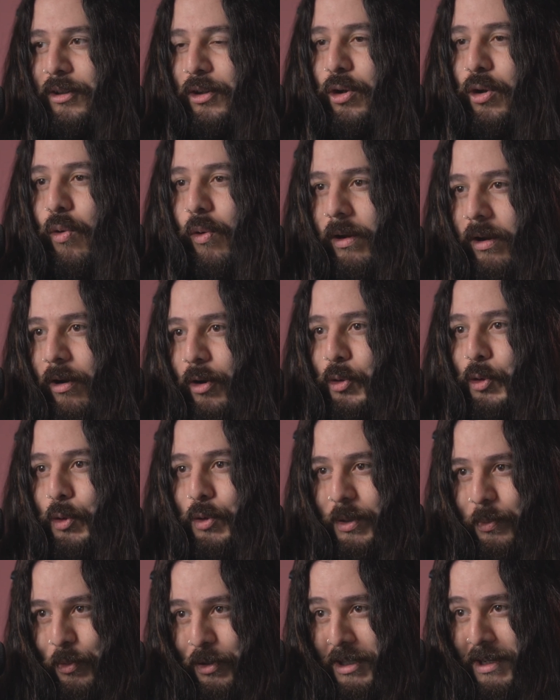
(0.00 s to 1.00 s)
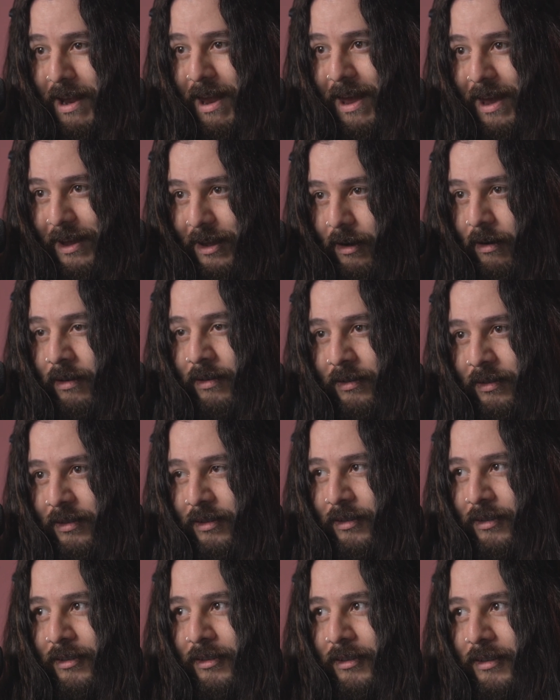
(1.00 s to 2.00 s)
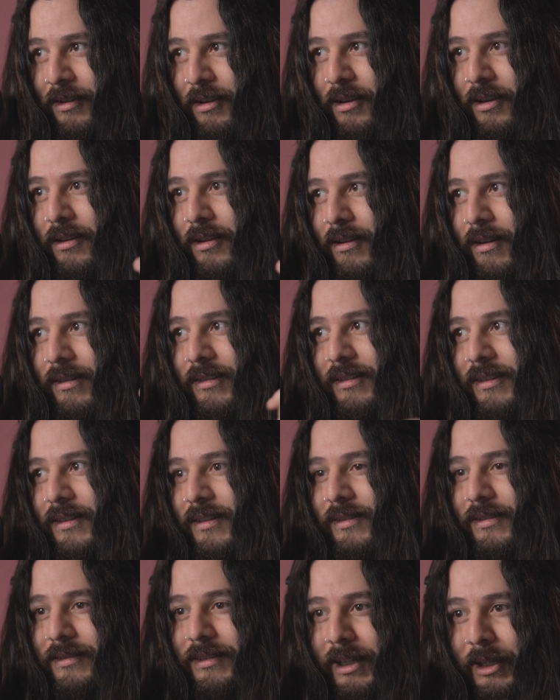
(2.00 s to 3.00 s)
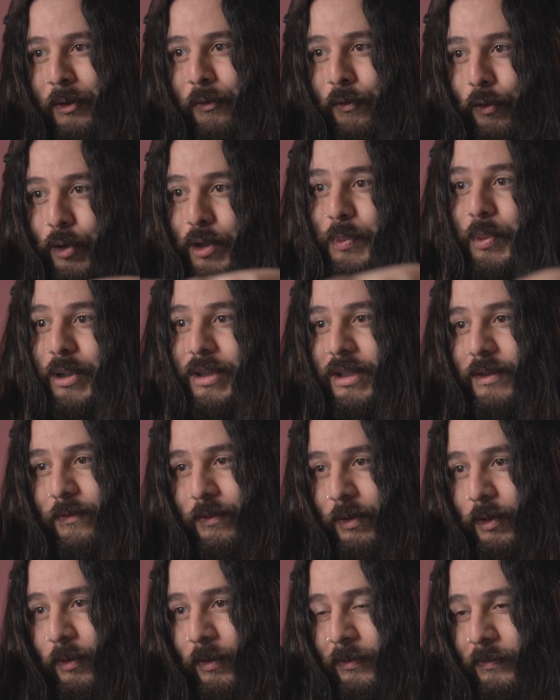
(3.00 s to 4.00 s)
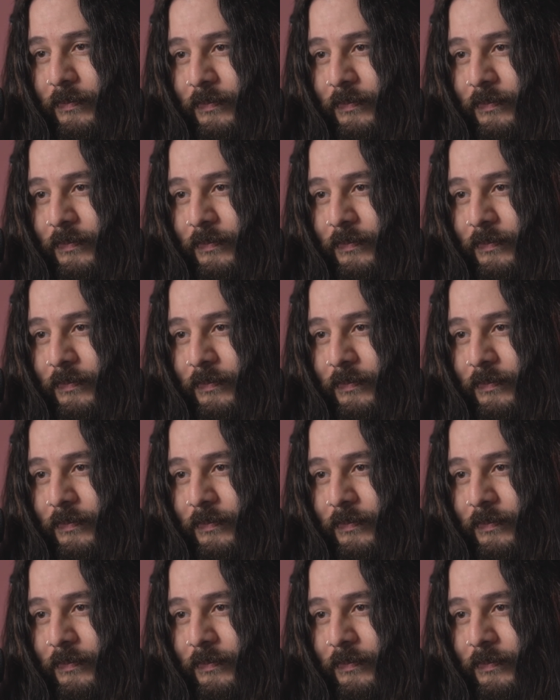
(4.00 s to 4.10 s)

going on through someone's head, like first person view,